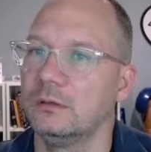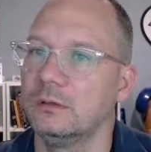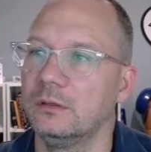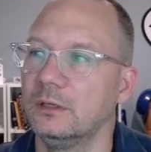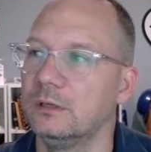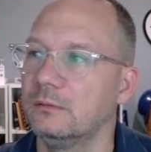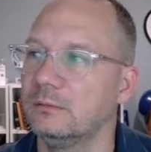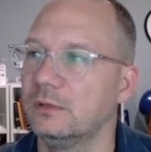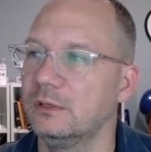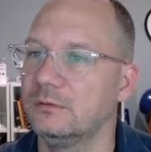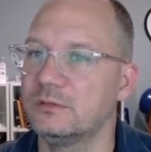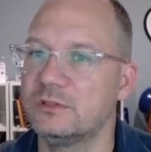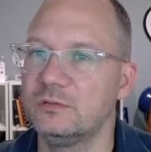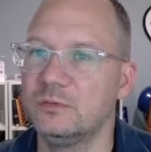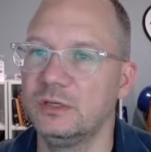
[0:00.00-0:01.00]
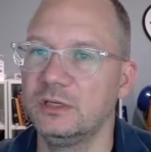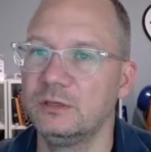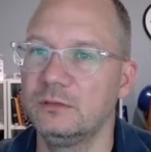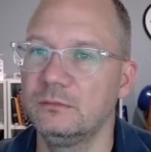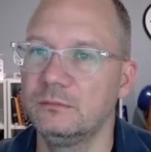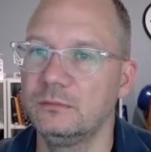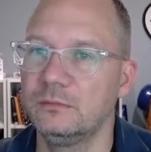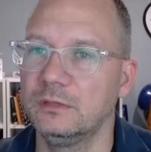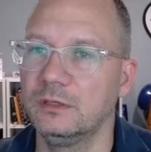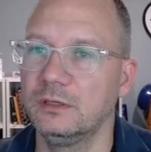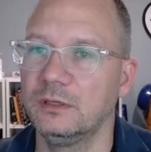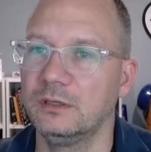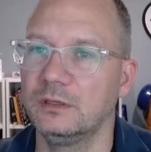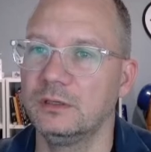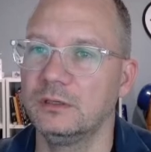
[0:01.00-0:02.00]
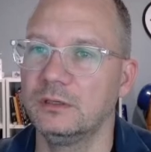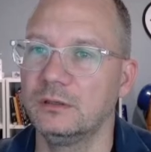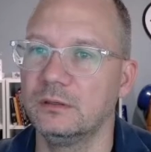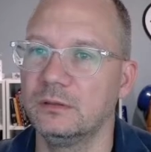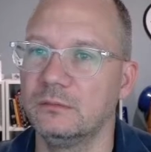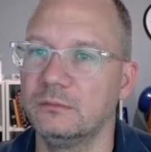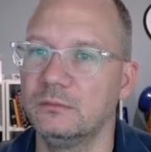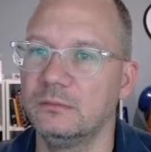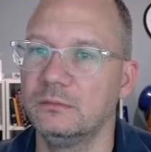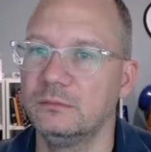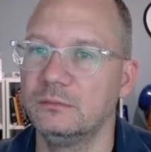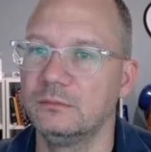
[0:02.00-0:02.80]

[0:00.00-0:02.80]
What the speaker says: Yeah, that was too big. There